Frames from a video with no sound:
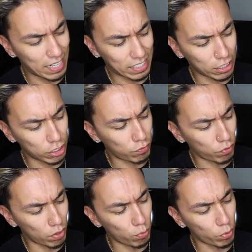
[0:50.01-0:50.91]
I think this is
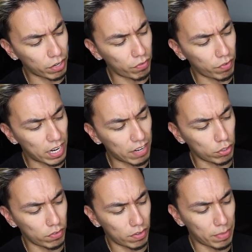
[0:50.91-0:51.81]
from week
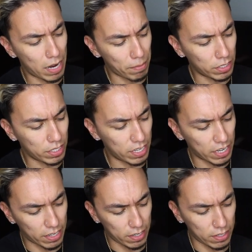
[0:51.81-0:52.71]
five, if I'm not
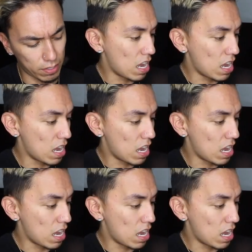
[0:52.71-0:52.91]
mistaken.